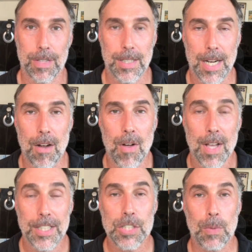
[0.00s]
You know,
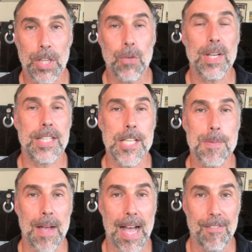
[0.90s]
this is one of the great things
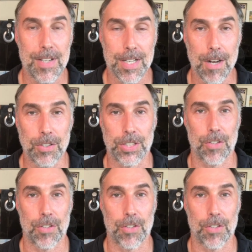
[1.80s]
about having a coach.